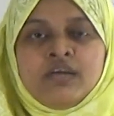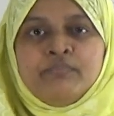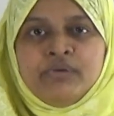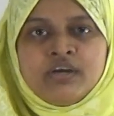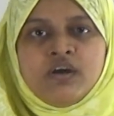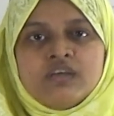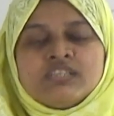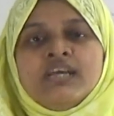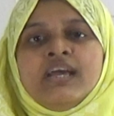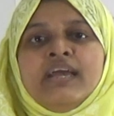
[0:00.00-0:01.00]
Because
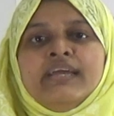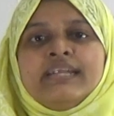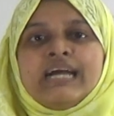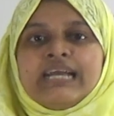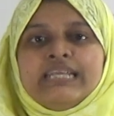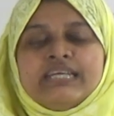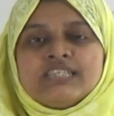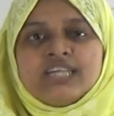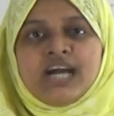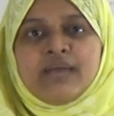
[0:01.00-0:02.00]
in earlier
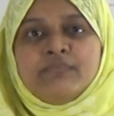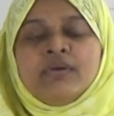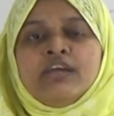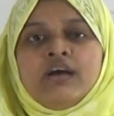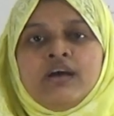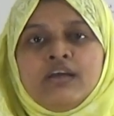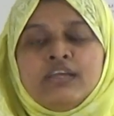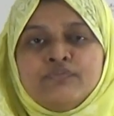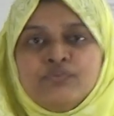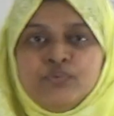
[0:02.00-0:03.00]
time,
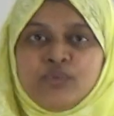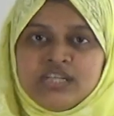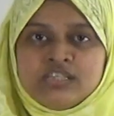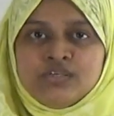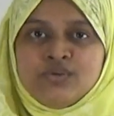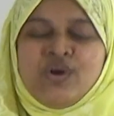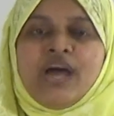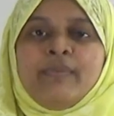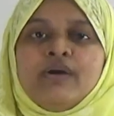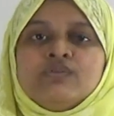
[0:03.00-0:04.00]
if we want to know
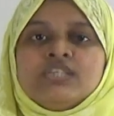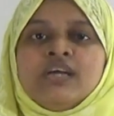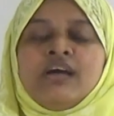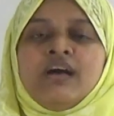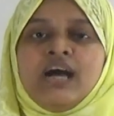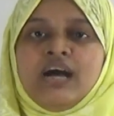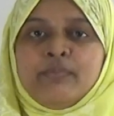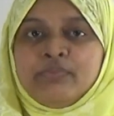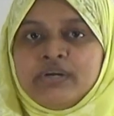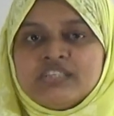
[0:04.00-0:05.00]
about a
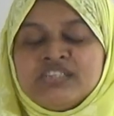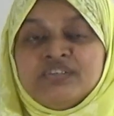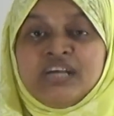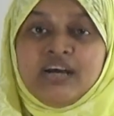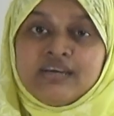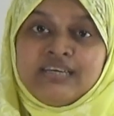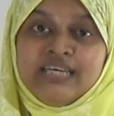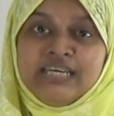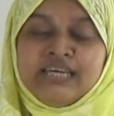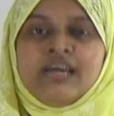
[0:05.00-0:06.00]
person, a
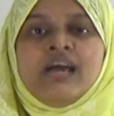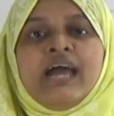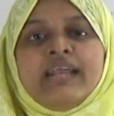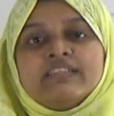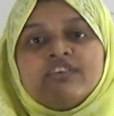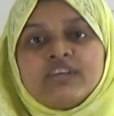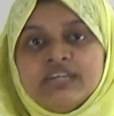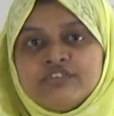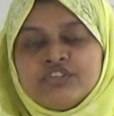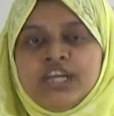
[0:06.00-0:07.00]
king, another
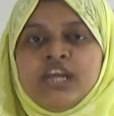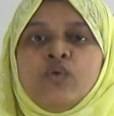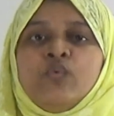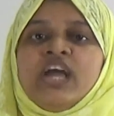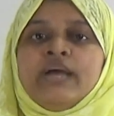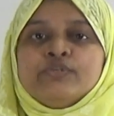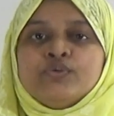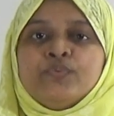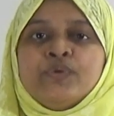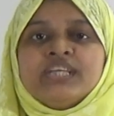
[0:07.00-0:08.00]
country, we have to
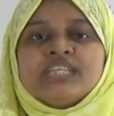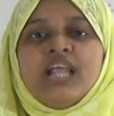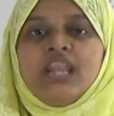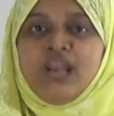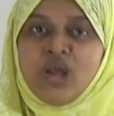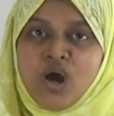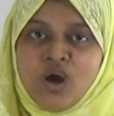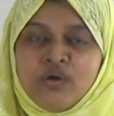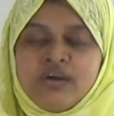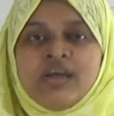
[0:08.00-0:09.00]
wait a
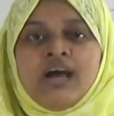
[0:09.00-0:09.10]
long.